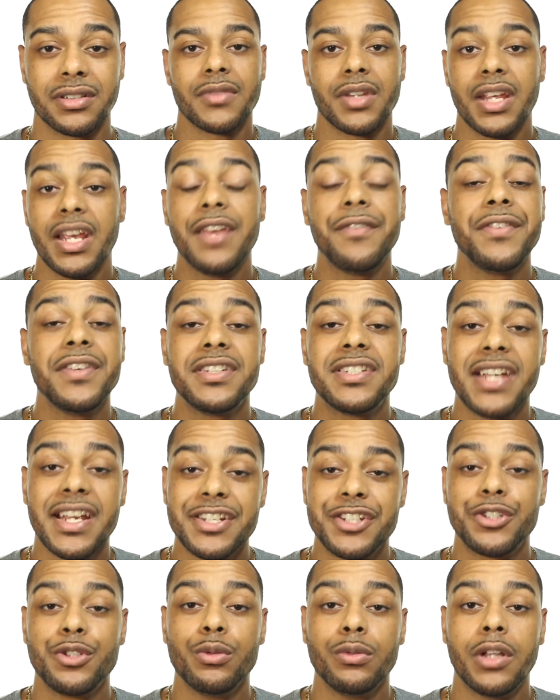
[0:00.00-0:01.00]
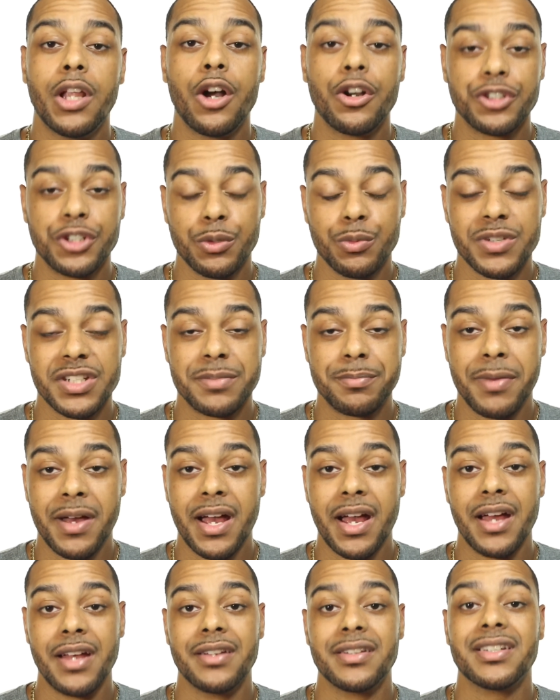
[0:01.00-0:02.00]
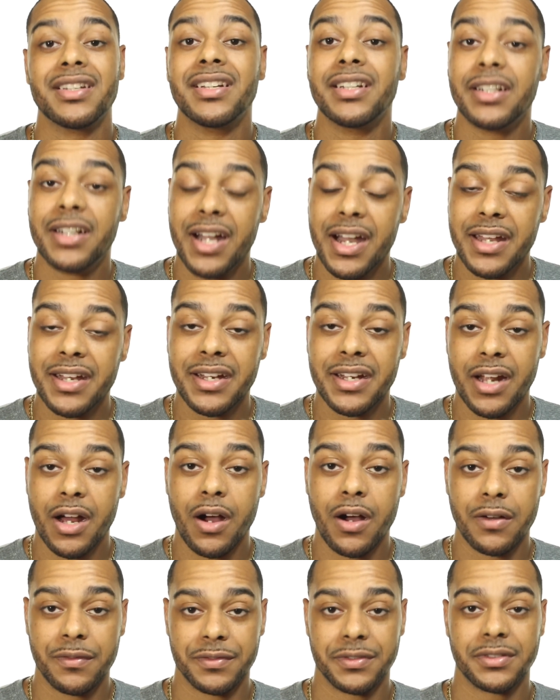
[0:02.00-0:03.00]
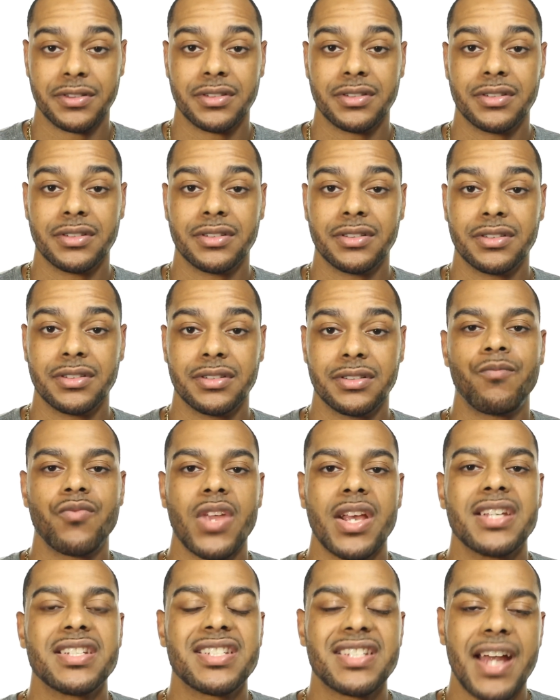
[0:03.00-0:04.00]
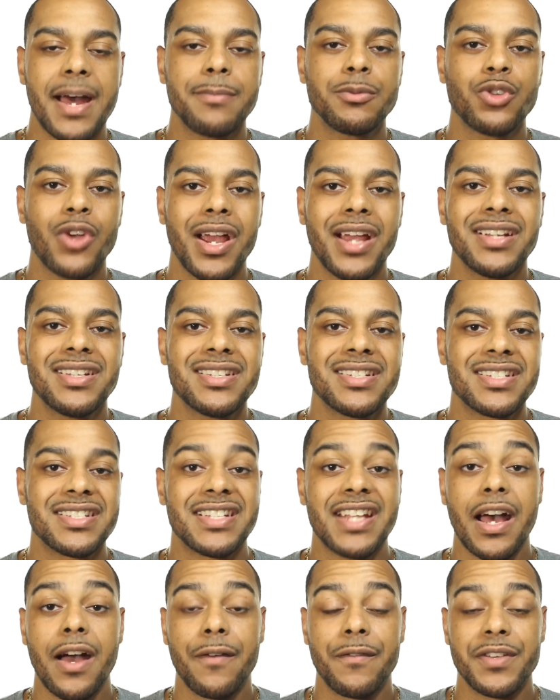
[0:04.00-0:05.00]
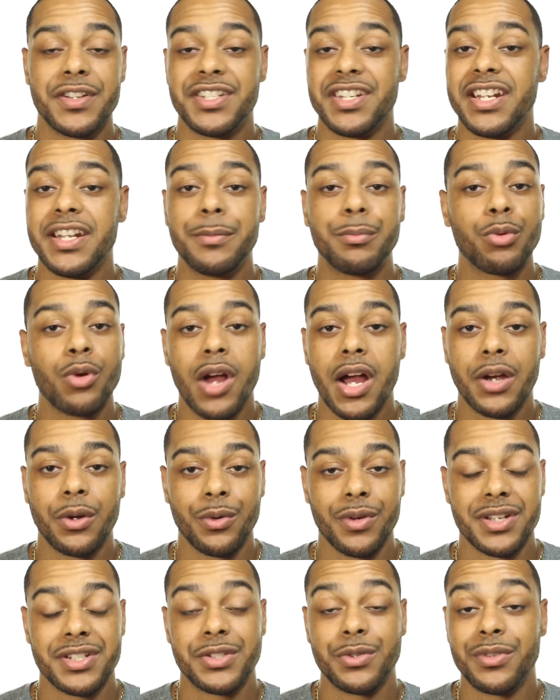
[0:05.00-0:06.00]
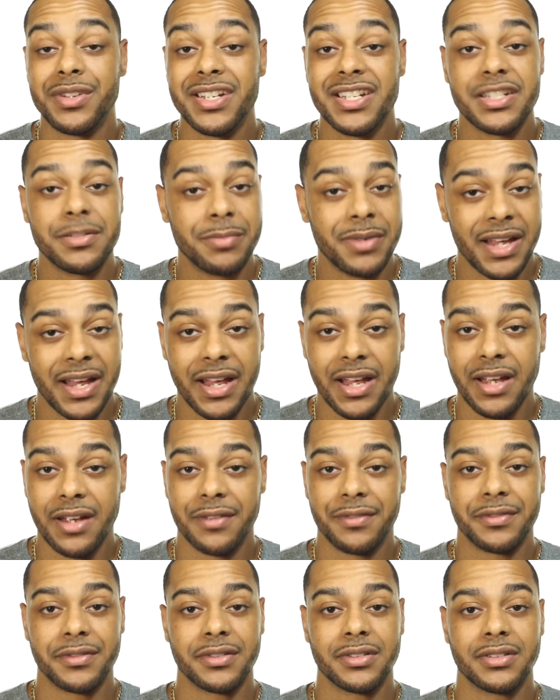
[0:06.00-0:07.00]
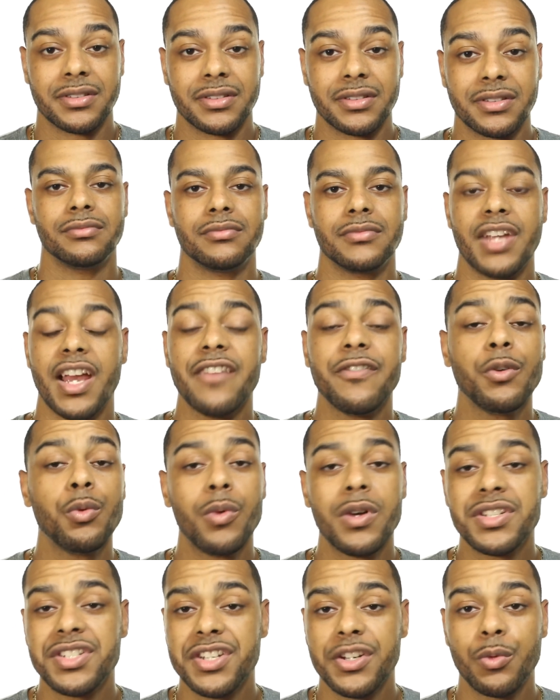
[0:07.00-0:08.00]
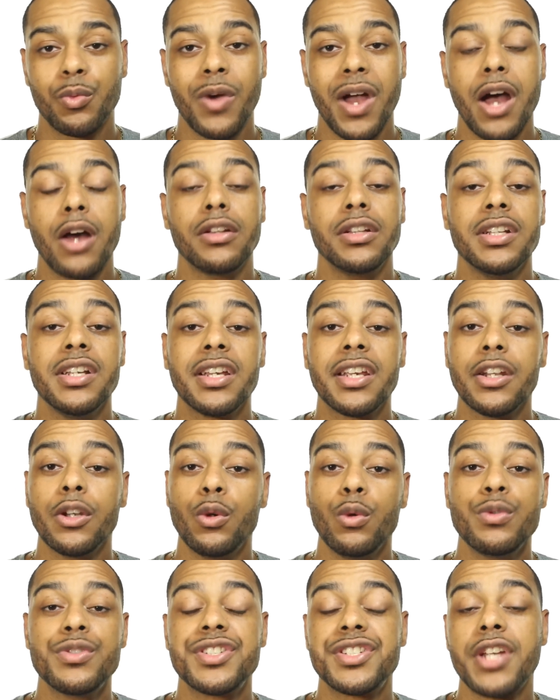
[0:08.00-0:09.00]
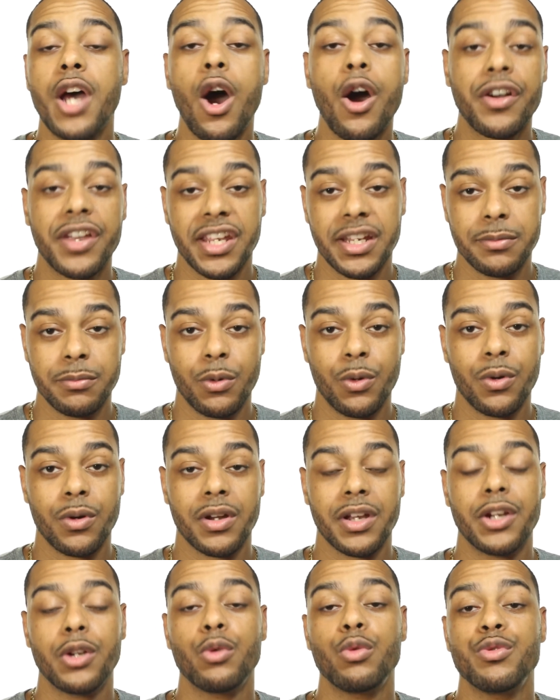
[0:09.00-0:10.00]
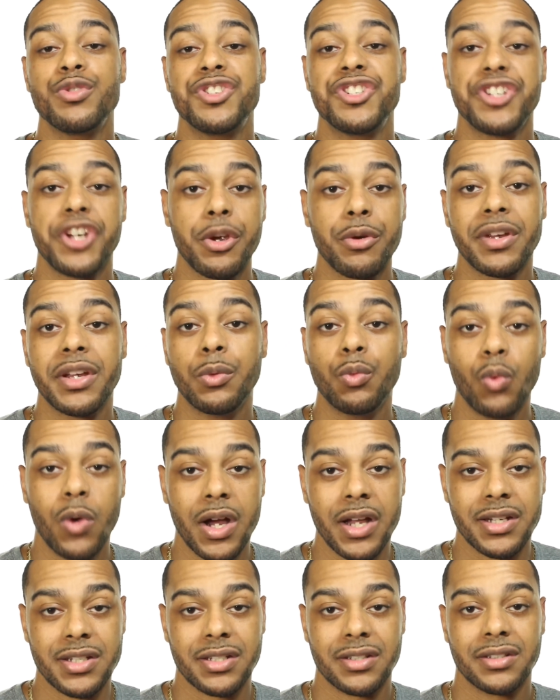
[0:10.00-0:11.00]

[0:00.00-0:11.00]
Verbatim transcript: If he takes too long to respond, cut it off. Stop trying to salvage any progress on his behalf. Every once in a while, look at who's talking more and who's sharing what.